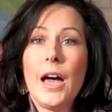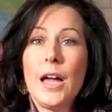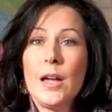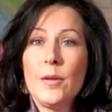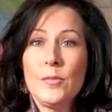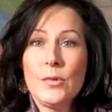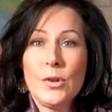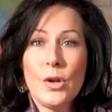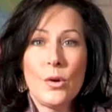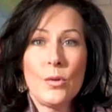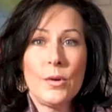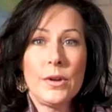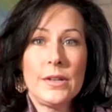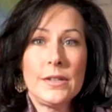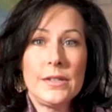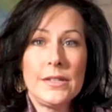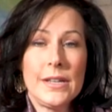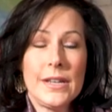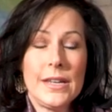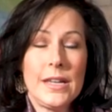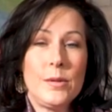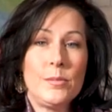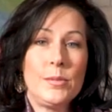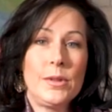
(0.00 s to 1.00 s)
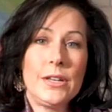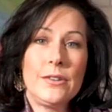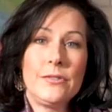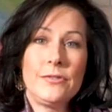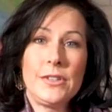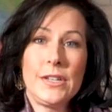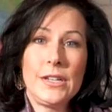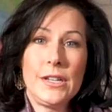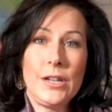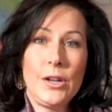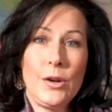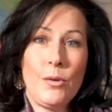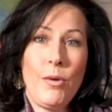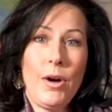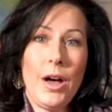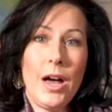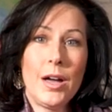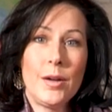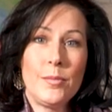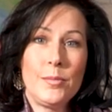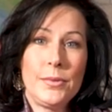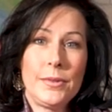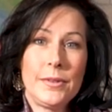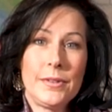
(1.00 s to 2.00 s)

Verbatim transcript: I'm going to keep lifting you up.